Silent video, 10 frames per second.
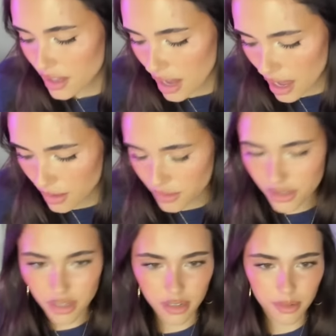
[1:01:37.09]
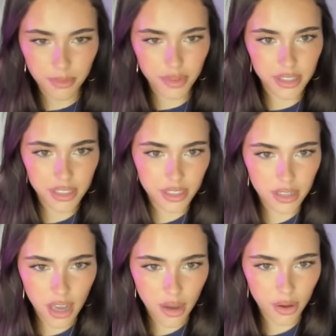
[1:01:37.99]
I used to
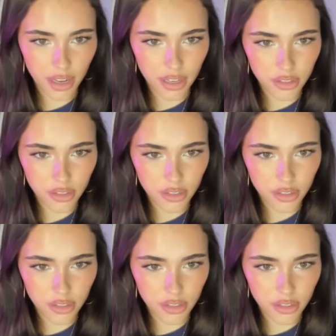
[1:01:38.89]
yeah, okay.